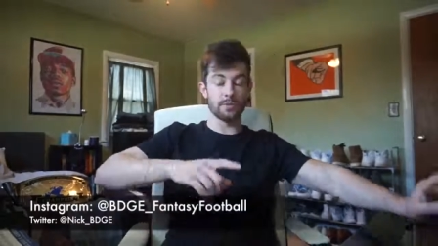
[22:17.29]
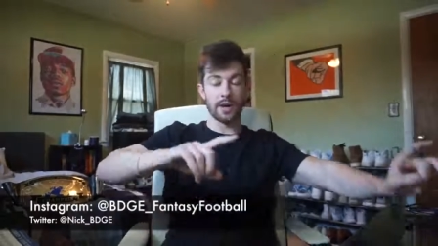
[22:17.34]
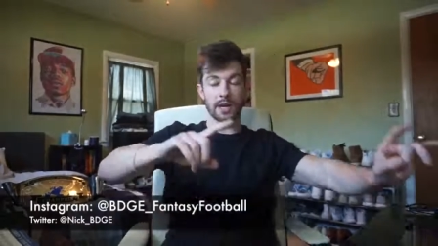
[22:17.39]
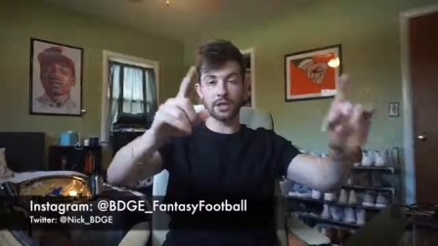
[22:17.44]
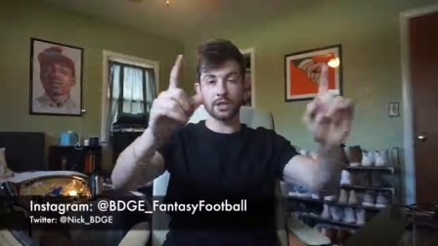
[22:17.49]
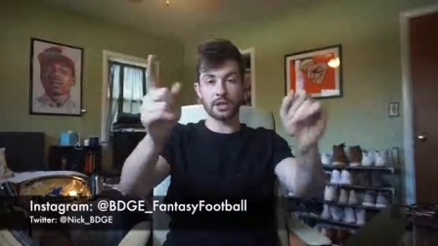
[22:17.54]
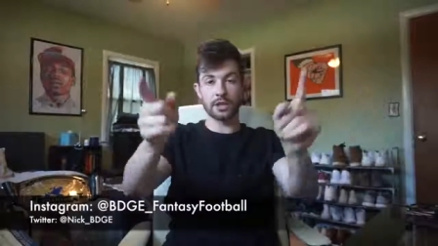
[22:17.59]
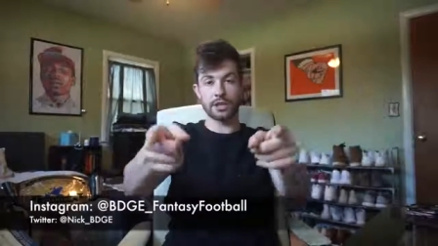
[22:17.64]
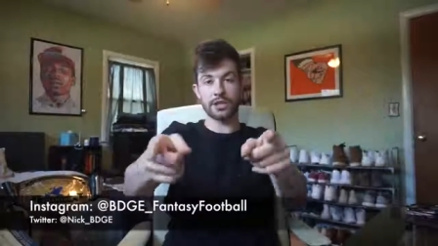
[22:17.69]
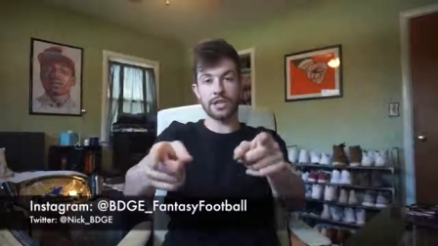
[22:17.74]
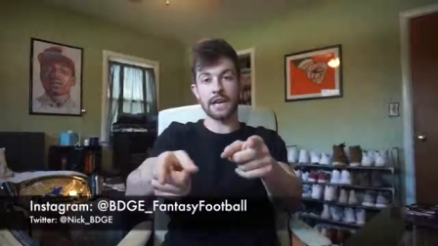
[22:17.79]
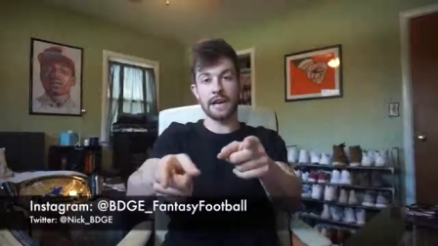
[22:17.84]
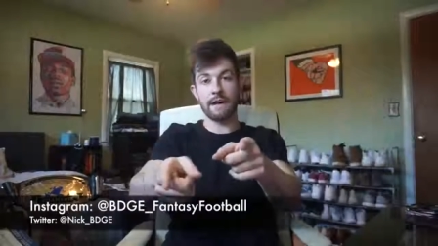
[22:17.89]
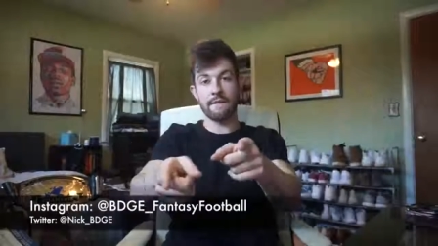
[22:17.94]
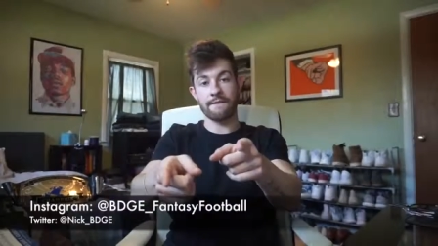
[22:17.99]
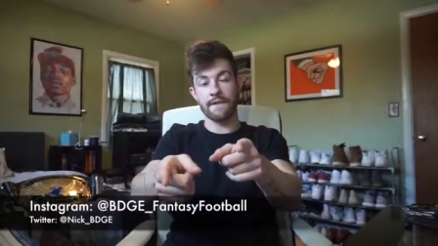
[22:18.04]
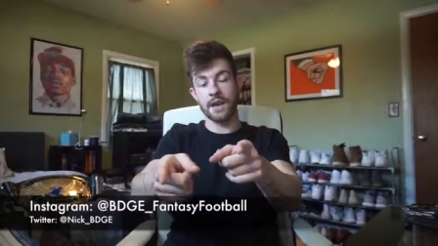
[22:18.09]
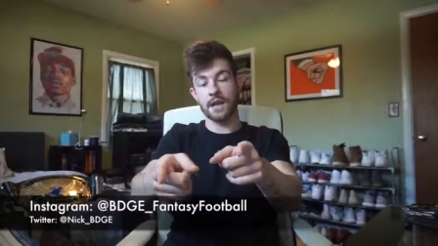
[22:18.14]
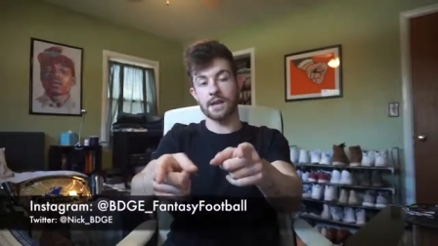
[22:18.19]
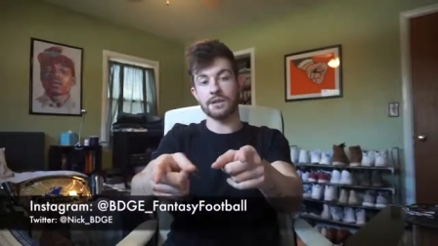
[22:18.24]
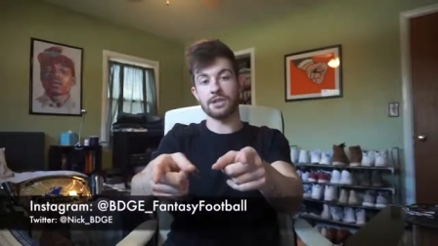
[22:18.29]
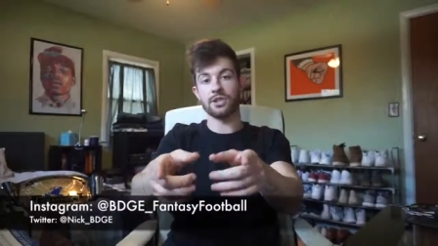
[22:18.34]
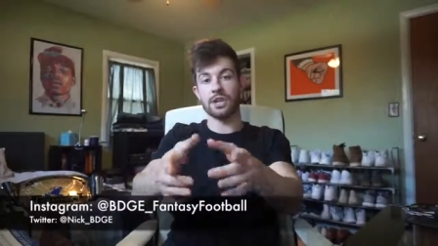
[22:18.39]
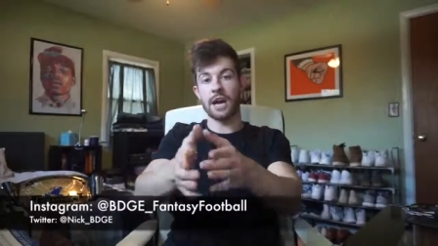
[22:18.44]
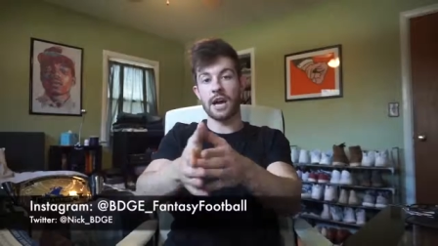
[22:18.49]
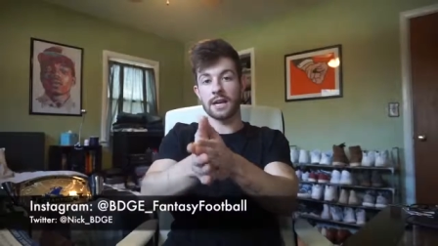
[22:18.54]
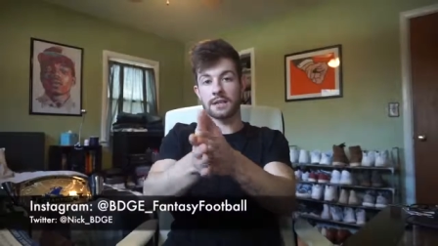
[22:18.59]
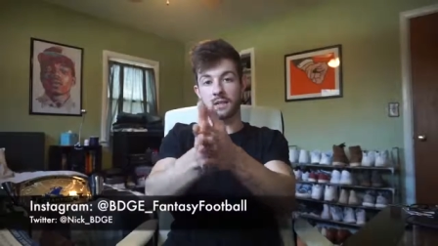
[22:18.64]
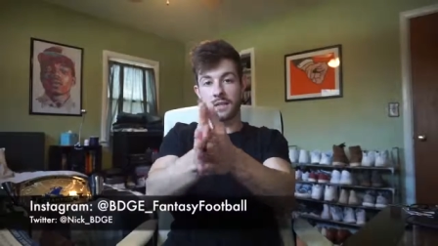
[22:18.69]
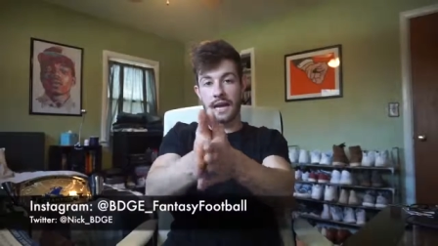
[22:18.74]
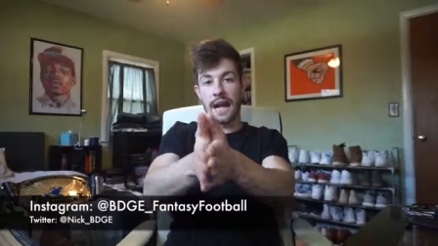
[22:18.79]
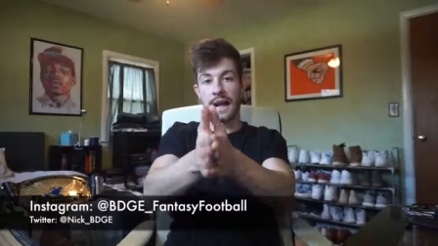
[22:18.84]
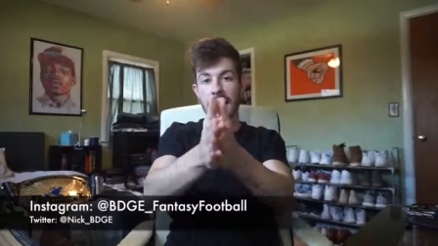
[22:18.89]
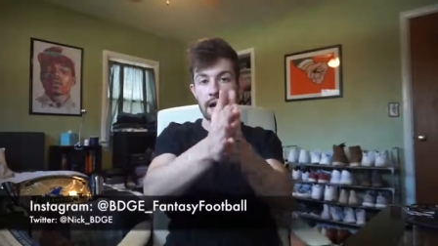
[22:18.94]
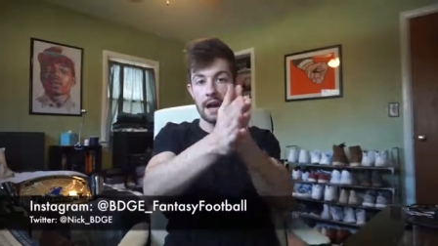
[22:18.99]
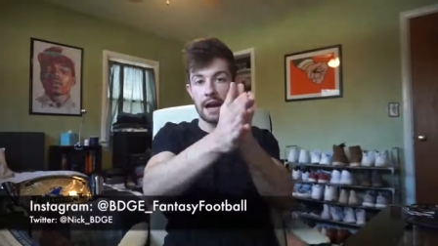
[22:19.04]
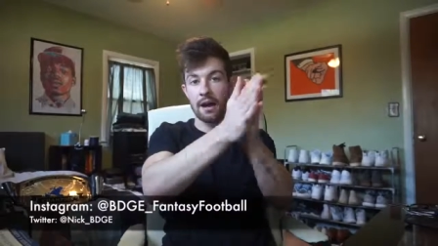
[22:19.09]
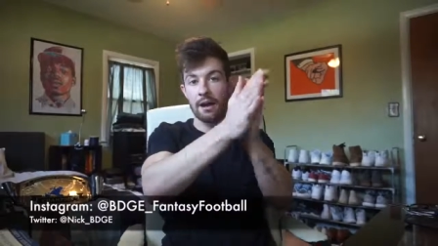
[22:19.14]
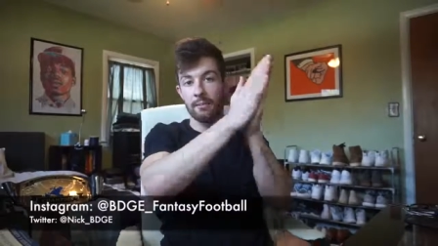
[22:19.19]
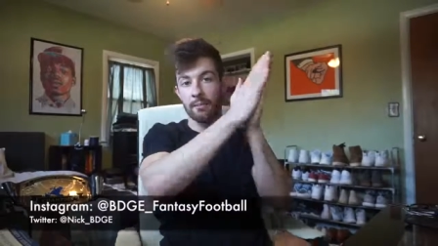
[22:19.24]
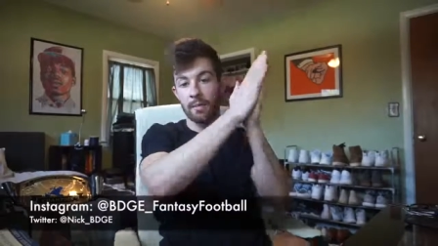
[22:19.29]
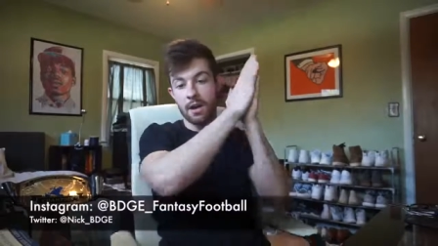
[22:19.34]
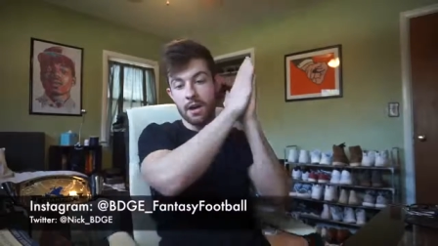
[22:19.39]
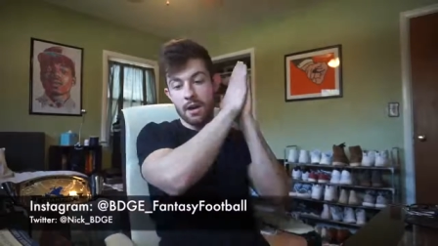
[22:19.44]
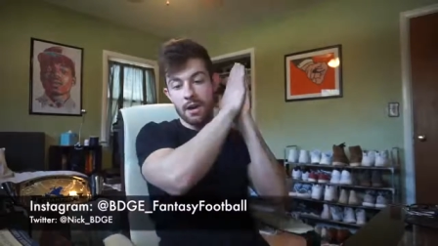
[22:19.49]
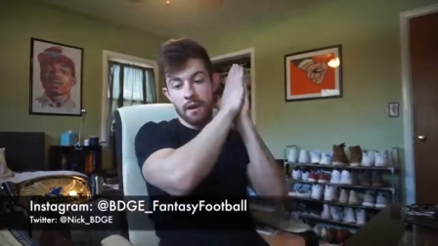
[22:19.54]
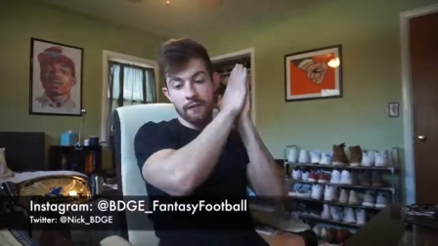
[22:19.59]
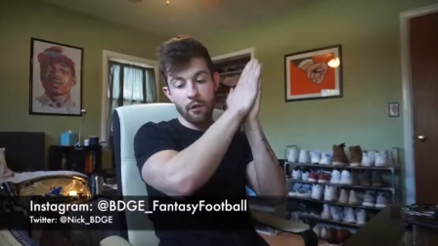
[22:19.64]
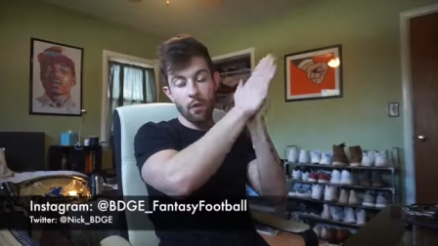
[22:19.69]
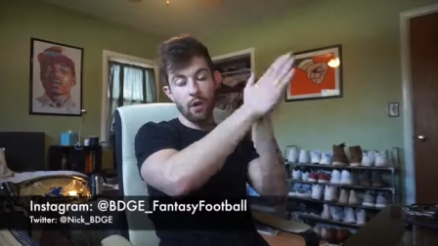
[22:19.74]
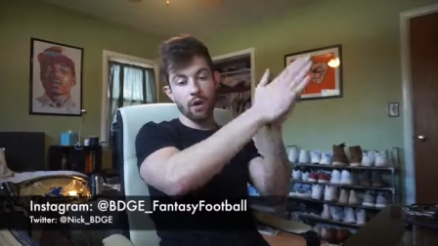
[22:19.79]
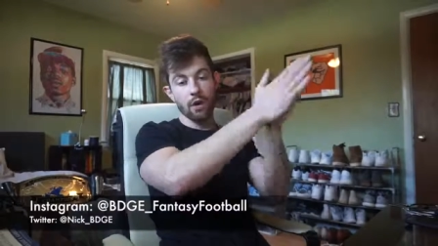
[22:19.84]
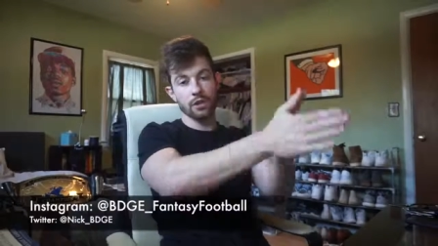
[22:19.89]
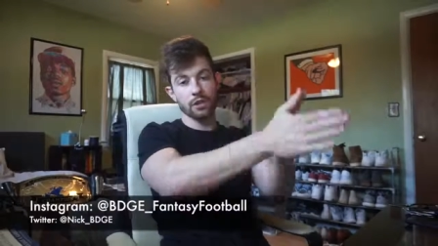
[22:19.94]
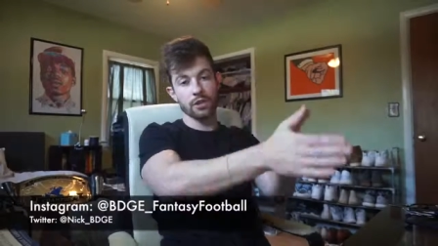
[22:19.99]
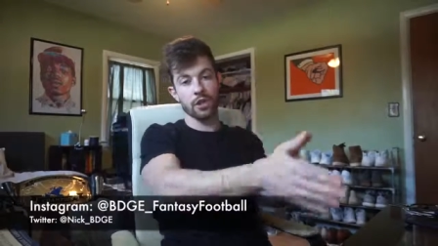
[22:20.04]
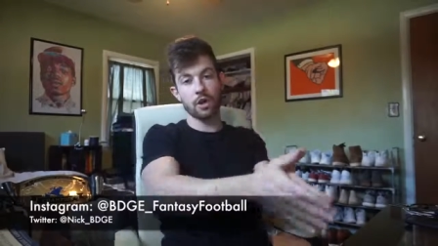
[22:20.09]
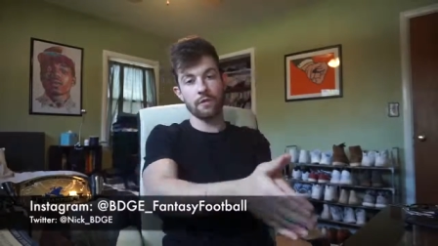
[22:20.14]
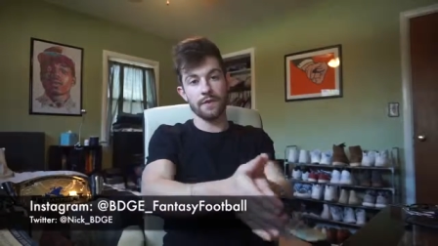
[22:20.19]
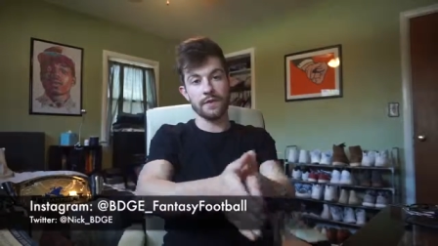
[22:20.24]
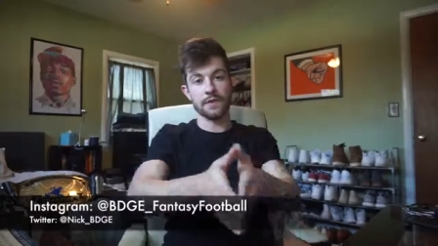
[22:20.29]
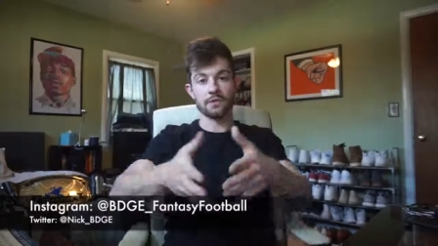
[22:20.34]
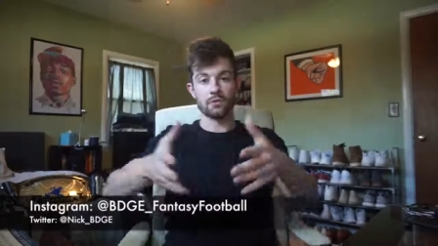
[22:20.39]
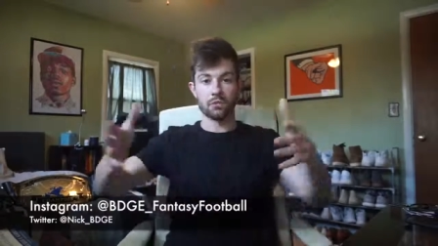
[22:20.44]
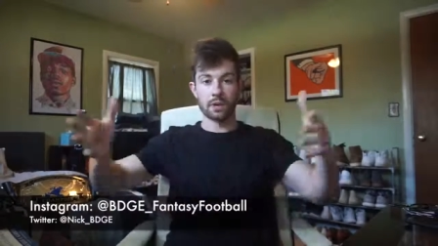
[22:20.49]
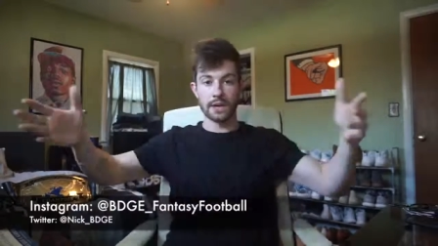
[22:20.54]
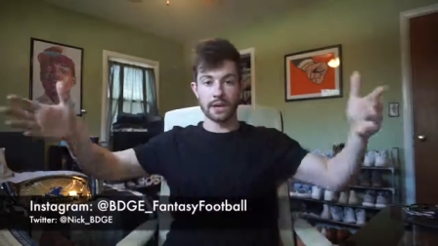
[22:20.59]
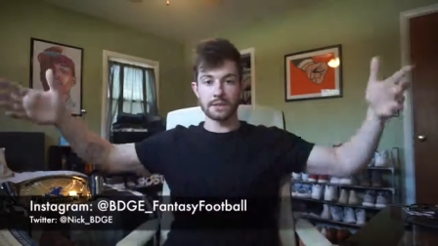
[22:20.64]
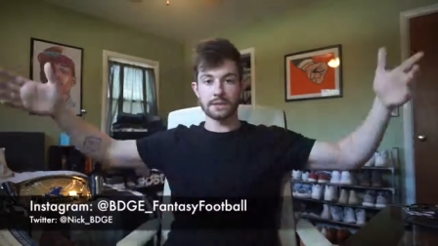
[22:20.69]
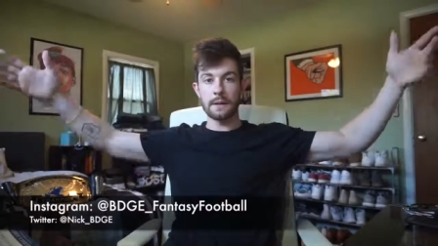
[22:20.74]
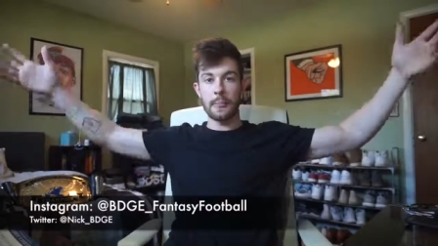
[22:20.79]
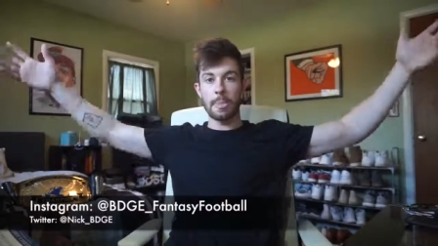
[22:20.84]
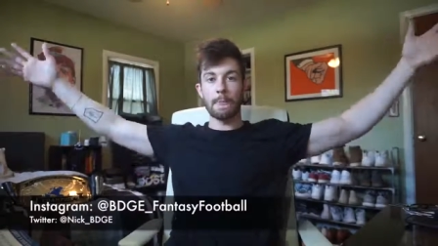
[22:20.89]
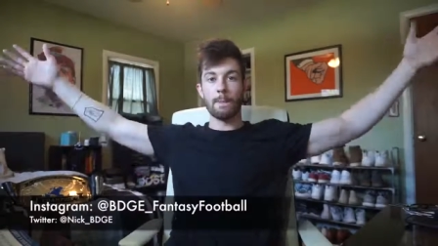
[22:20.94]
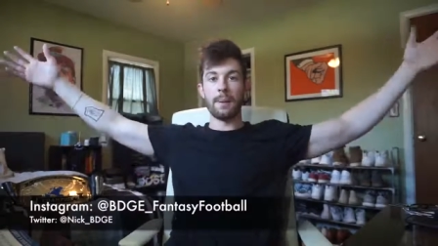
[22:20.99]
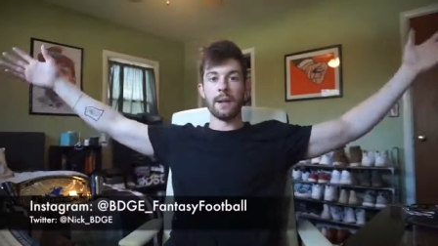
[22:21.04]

Make sure you check out fantasyjocks.com for trophies, rings,